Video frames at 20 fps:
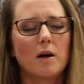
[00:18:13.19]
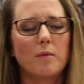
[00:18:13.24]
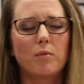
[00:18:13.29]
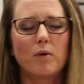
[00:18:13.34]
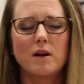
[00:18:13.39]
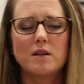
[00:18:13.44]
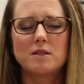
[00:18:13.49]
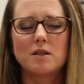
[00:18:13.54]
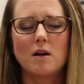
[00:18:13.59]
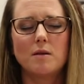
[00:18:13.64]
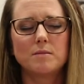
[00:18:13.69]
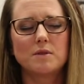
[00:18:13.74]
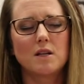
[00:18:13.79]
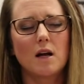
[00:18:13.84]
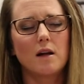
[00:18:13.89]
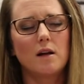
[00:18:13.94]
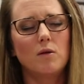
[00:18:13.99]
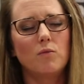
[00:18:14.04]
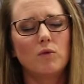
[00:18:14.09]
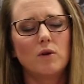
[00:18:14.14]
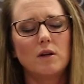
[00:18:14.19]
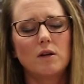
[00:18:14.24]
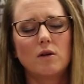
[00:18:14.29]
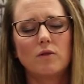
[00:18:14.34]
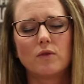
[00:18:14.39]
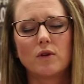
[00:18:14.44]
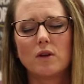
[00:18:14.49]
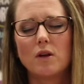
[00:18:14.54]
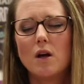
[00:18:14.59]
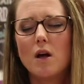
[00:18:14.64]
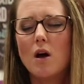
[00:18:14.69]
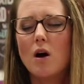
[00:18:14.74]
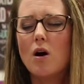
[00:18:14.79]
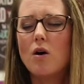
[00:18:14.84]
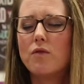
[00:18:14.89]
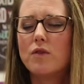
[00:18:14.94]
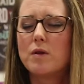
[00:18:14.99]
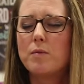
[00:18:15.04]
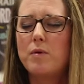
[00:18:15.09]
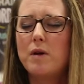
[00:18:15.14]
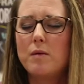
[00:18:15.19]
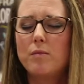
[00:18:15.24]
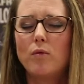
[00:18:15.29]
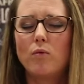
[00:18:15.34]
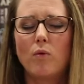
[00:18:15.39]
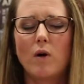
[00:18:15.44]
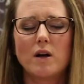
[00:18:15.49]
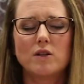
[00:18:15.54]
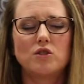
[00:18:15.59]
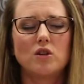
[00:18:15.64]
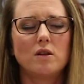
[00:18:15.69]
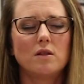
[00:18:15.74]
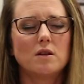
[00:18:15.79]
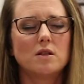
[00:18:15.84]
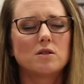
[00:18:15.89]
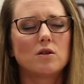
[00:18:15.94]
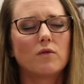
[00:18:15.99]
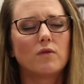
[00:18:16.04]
I pray Psalms 91 over the people watching this,